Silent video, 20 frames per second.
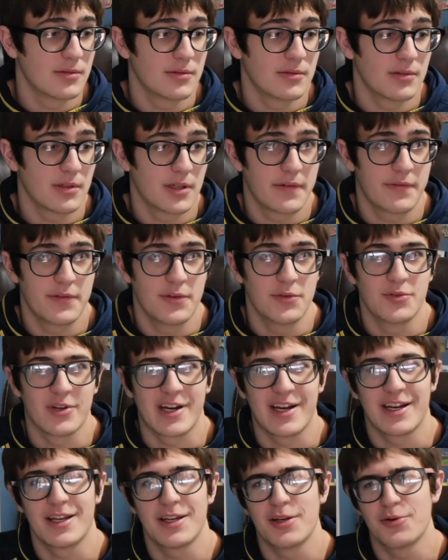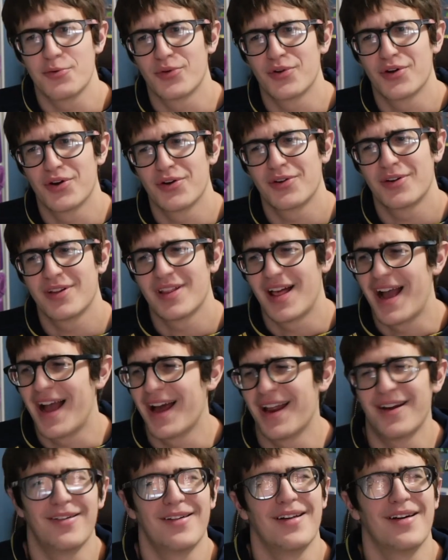if you drank it, you were dirty.
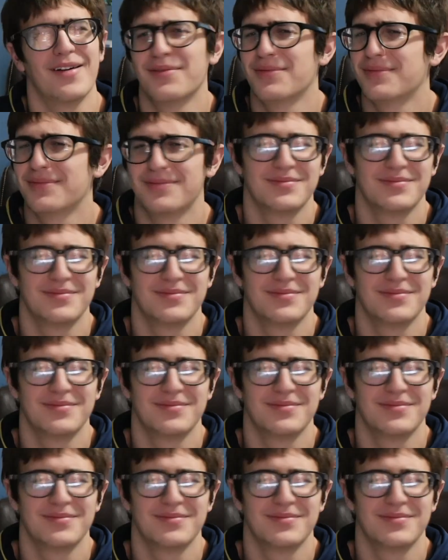I don't know.